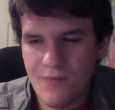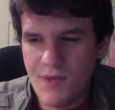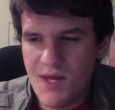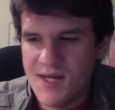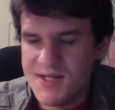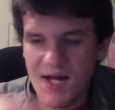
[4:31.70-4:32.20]

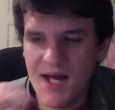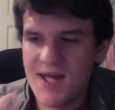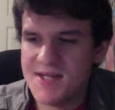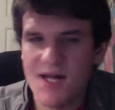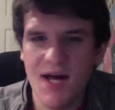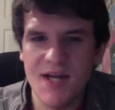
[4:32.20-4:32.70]
it's not
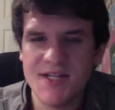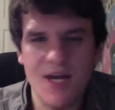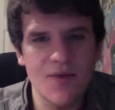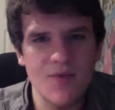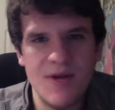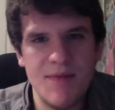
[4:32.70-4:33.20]
it's not it's not
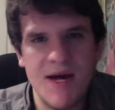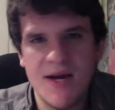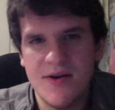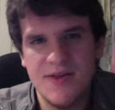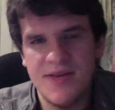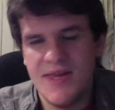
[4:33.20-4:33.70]
a remake
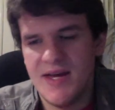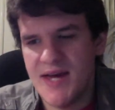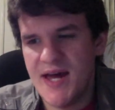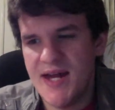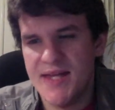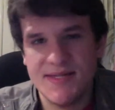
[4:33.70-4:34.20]
or anything like
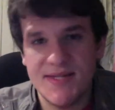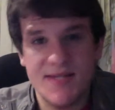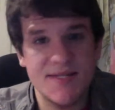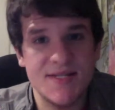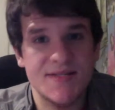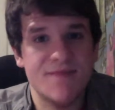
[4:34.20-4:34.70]
that. It
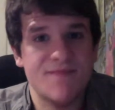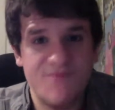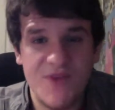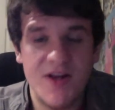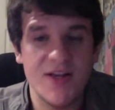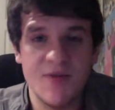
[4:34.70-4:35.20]
this is
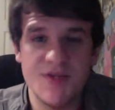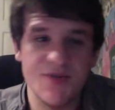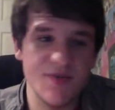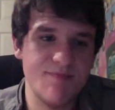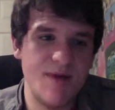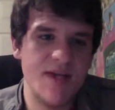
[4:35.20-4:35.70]
fairly original.
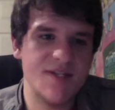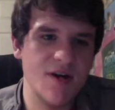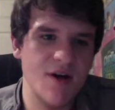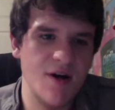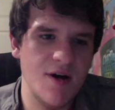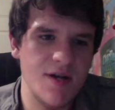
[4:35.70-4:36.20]
It's based
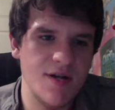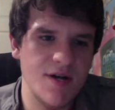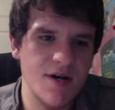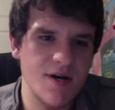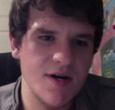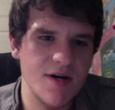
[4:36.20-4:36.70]
on
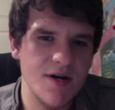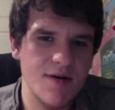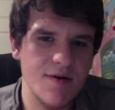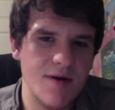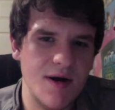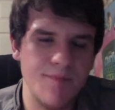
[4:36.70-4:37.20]

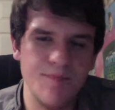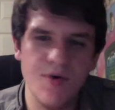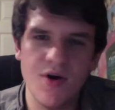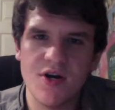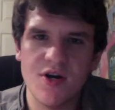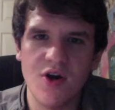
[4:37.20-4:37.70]
uh, a
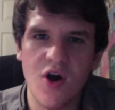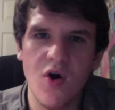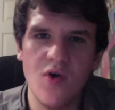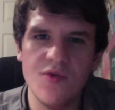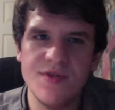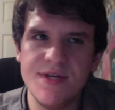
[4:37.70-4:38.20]
book
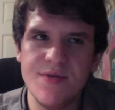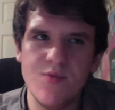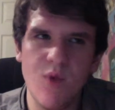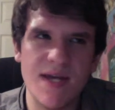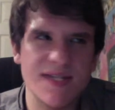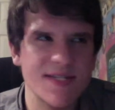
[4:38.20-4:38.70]
called The
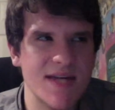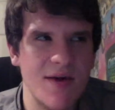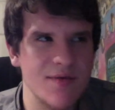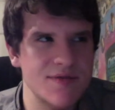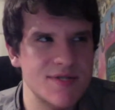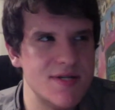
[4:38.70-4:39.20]
Wettest
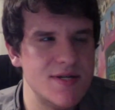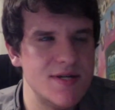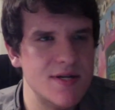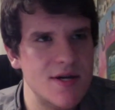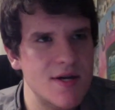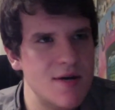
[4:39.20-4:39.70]
County,
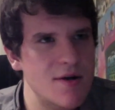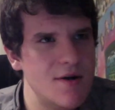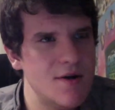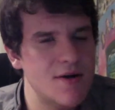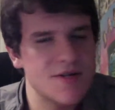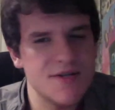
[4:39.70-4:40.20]

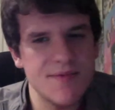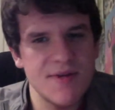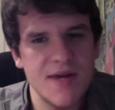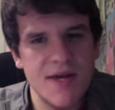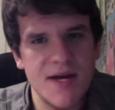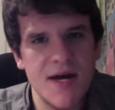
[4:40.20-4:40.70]
or something
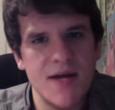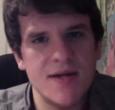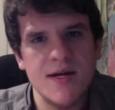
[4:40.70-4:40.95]
like that.